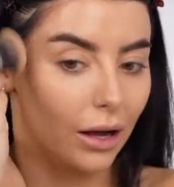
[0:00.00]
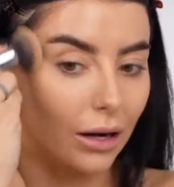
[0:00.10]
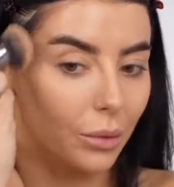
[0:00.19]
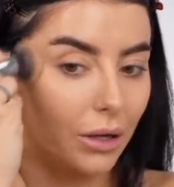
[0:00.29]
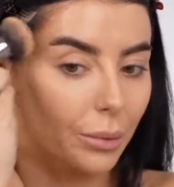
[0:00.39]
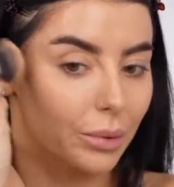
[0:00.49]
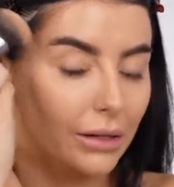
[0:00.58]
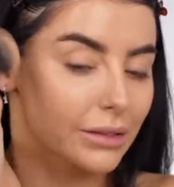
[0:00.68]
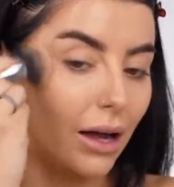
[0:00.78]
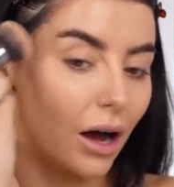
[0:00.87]
And I'm gonna
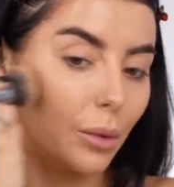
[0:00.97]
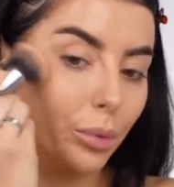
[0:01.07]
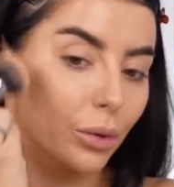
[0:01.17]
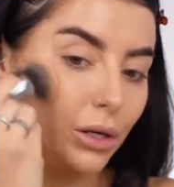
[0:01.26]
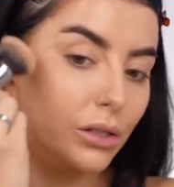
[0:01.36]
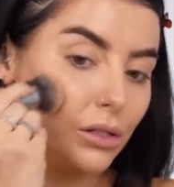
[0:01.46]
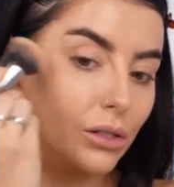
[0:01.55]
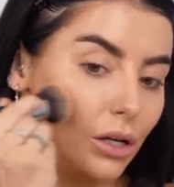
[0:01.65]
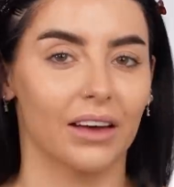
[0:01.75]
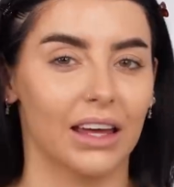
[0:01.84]
blend it
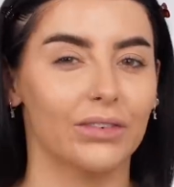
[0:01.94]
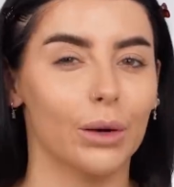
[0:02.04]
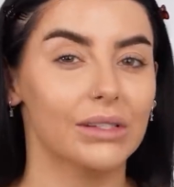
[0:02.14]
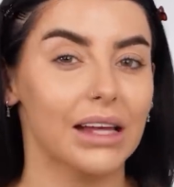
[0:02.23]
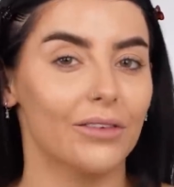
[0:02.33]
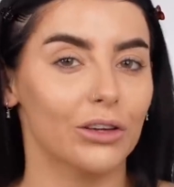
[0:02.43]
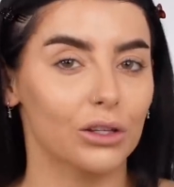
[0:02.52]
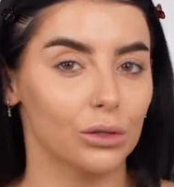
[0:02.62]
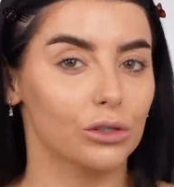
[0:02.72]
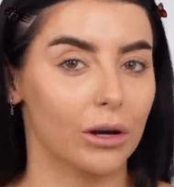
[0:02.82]
upwards. If I was to ever
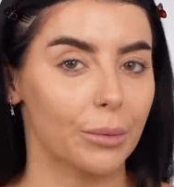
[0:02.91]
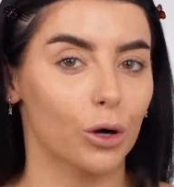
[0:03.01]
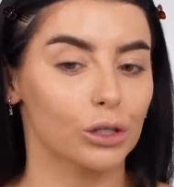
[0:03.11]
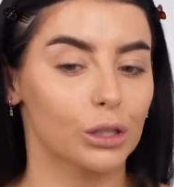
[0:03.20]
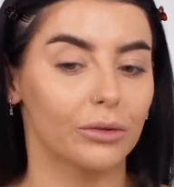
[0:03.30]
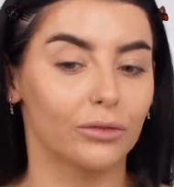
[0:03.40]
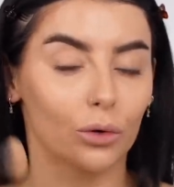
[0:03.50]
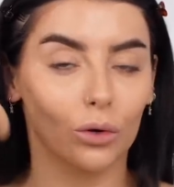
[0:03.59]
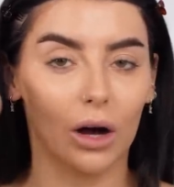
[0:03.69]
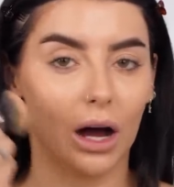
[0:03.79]
use cream contour
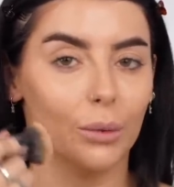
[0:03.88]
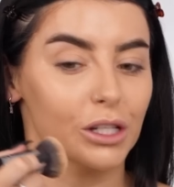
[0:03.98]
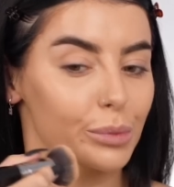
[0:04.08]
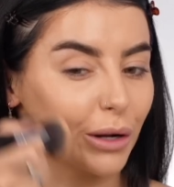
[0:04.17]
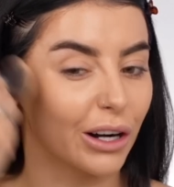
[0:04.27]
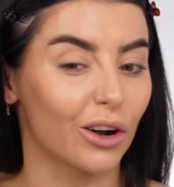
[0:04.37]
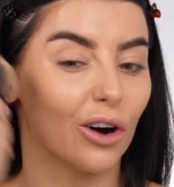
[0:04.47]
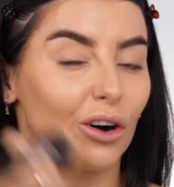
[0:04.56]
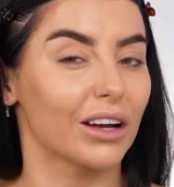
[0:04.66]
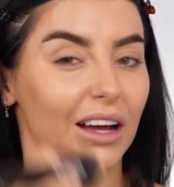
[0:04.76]
before, I would just put it
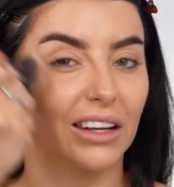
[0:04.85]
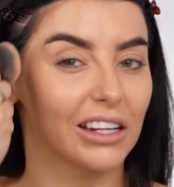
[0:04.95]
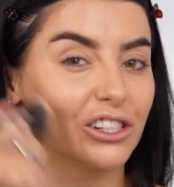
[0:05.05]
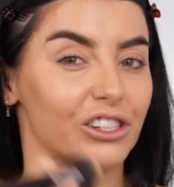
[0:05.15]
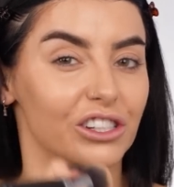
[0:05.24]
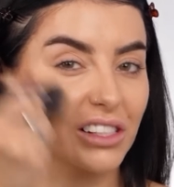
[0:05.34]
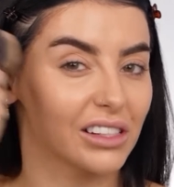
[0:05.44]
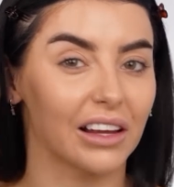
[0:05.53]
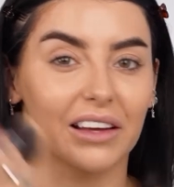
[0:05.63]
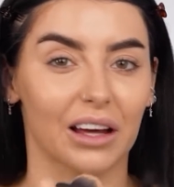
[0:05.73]
on and literally
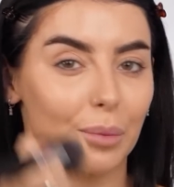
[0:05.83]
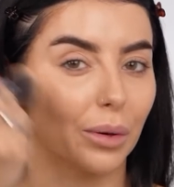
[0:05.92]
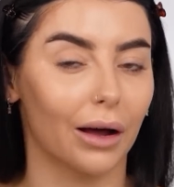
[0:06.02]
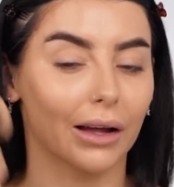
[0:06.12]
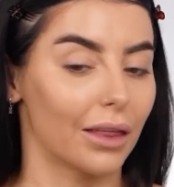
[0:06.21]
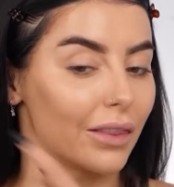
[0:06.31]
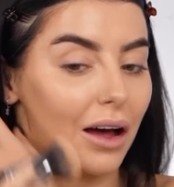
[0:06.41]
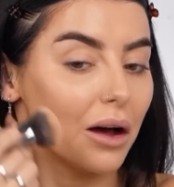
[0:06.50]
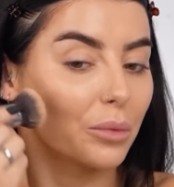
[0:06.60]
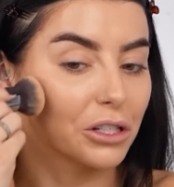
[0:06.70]
just like apply it like
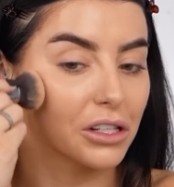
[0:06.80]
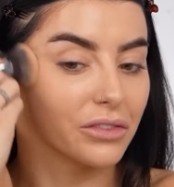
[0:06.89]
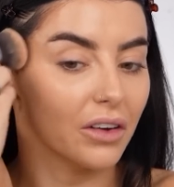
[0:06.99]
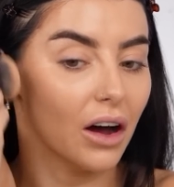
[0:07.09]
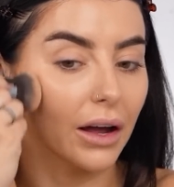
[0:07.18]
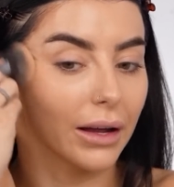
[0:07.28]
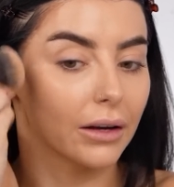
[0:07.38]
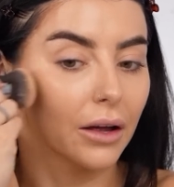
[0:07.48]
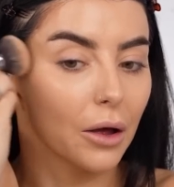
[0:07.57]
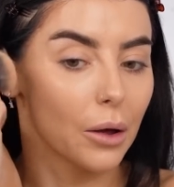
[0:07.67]
that, which is
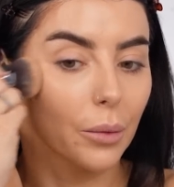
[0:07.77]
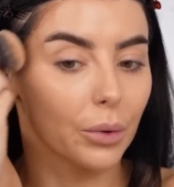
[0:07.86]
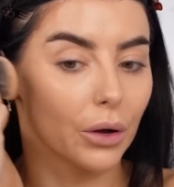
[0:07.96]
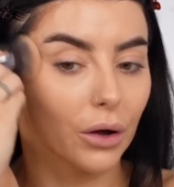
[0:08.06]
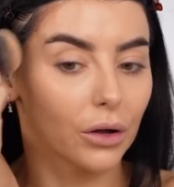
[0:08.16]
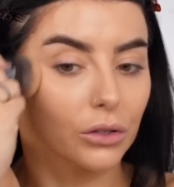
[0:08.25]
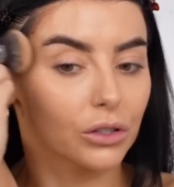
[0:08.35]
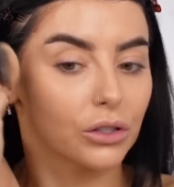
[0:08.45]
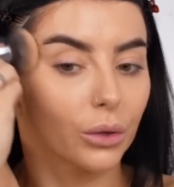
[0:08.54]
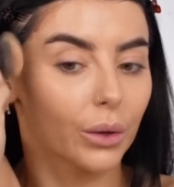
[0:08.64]
fine. But
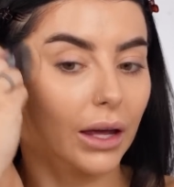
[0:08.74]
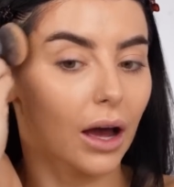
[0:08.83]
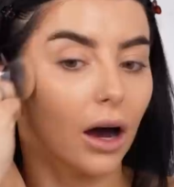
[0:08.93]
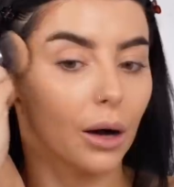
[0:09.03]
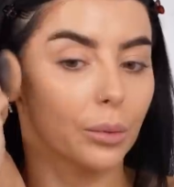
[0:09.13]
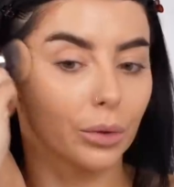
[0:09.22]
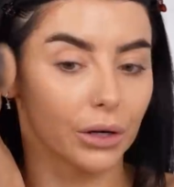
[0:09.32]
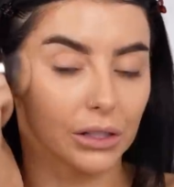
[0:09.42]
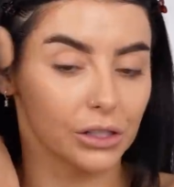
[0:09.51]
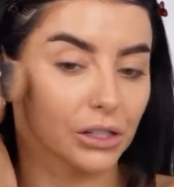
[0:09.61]
doing it
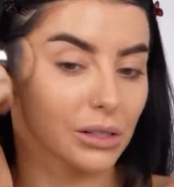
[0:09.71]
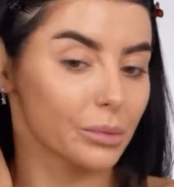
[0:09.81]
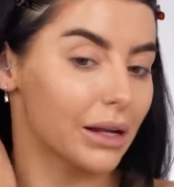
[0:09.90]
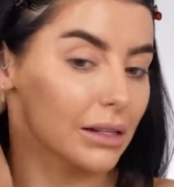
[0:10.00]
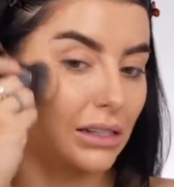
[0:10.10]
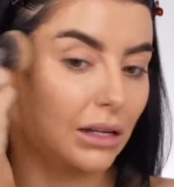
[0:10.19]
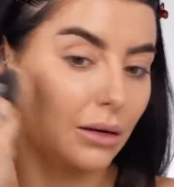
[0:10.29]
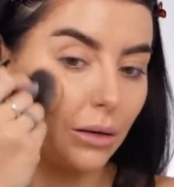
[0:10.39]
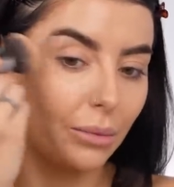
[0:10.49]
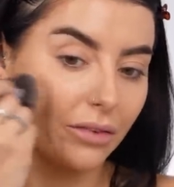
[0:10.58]
upwards just means
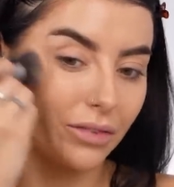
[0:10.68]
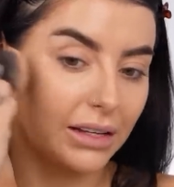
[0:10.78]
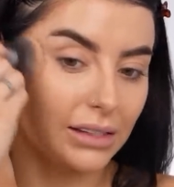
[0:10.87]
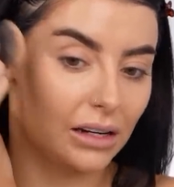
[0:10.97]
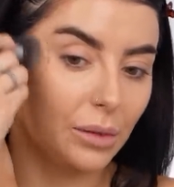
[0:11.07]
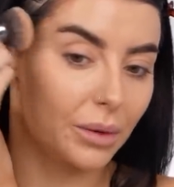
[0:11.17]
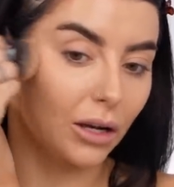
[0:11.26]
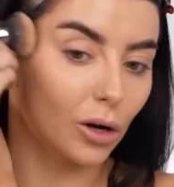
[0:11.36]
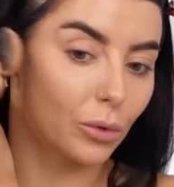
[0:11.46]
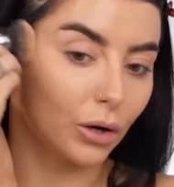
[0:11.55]
that my face is gonna be a
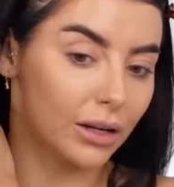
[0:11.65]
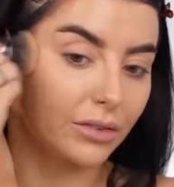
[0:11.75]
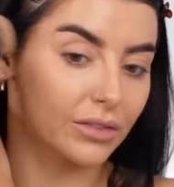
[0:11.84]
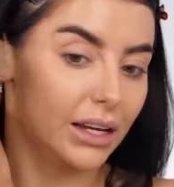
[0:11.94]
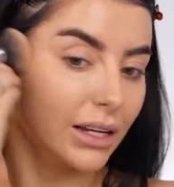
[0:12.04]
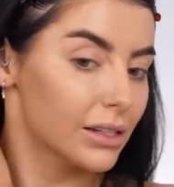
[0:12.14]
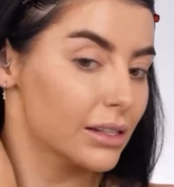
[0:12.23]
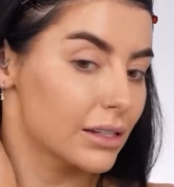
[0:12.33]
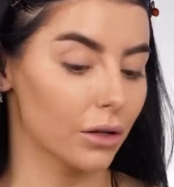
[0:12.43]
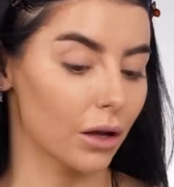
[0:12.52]
lot more lifted.
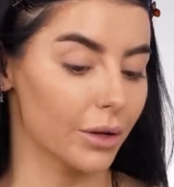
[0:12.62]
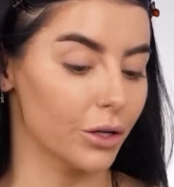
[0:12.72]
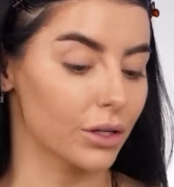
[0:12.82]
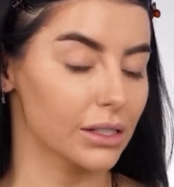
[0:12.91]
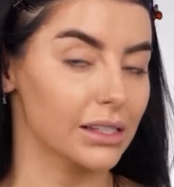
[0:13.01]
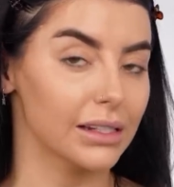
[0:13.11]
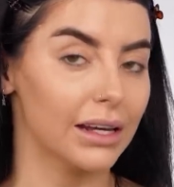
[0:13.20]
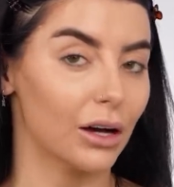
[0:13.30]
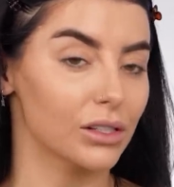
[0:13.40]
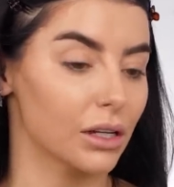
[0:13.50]
I mean, you can see
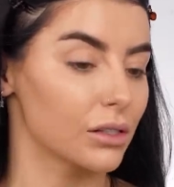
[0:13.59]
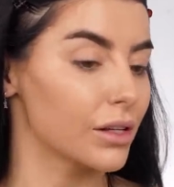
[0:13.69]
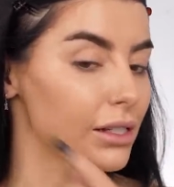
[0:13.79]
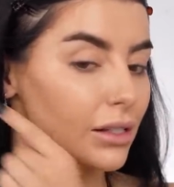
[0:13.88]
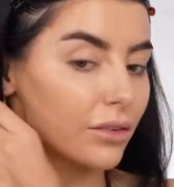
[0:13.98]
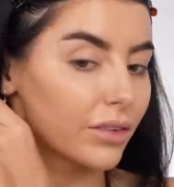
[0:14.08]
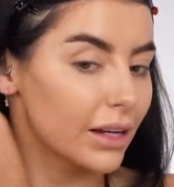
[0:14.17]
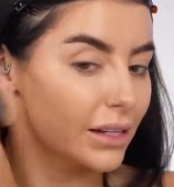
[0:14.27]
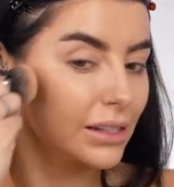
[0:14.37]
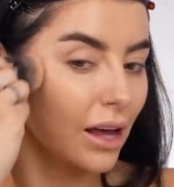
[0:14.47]
how subtle this stuff
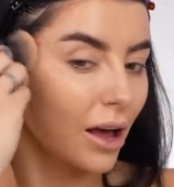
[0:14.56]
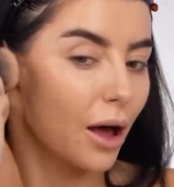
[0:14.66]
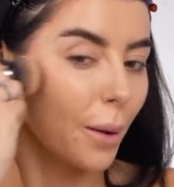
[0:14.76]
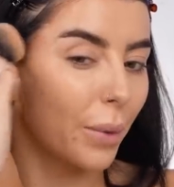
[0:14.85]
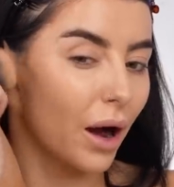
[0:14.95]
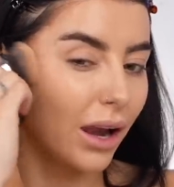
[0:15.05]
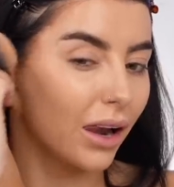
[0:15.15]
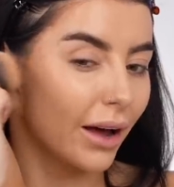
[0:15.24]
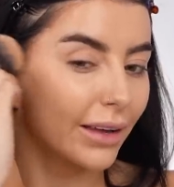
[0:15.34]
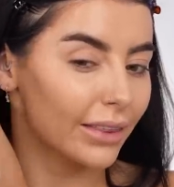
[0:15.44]
is, but I
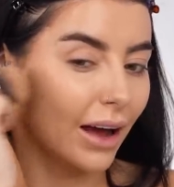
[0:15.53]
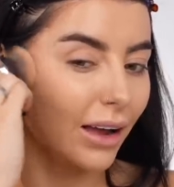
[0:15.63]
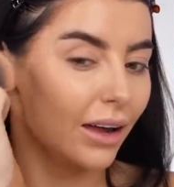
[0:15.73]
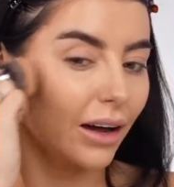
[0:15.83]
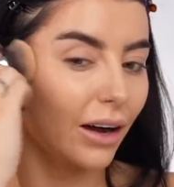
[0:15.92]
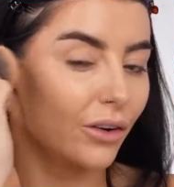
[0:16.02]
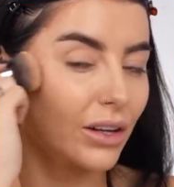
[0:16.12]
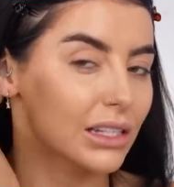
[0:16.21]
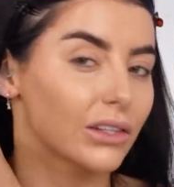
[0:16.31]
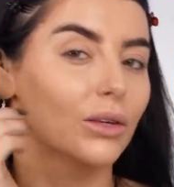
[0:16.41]
like that. Like, I don't
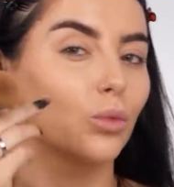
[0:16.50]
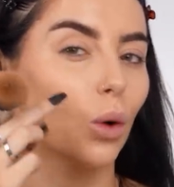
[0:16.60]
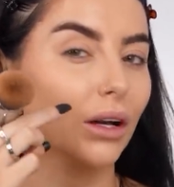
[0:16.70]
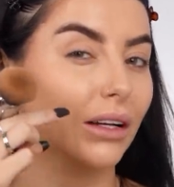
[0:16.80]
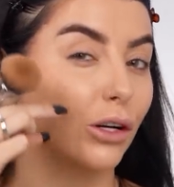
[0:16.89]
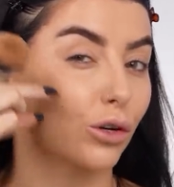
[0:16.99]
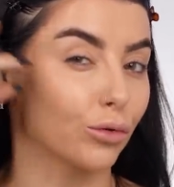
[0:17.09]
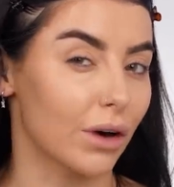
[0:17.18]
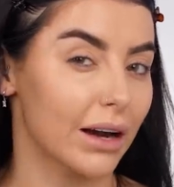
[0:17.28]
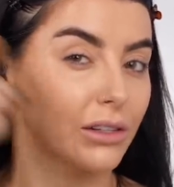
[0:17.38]
necessarily want like a
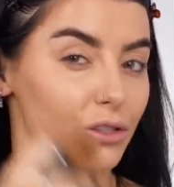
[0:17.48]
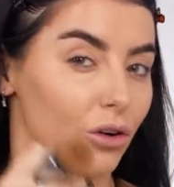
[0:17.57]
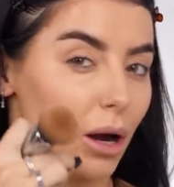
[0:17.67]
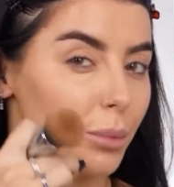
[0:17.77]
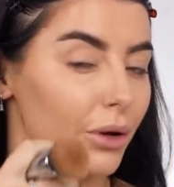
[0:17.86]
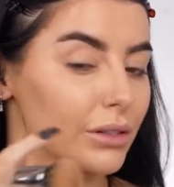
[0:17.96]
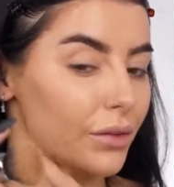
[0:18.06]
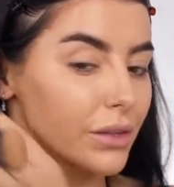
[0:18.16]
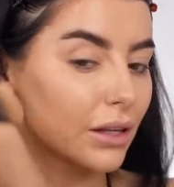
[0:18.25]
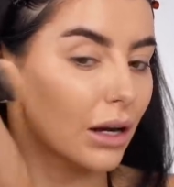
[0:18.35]
gray stripe going
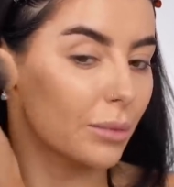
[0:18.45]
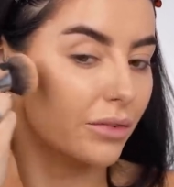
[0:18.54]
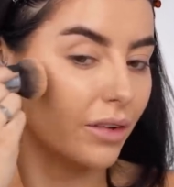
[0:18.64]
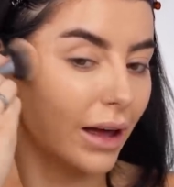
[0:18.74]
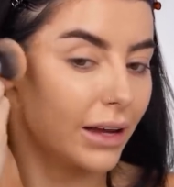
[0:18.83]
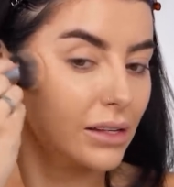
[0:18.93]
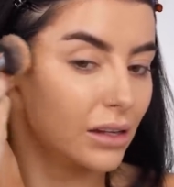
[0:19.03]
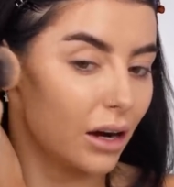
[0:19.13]
down the side of my face.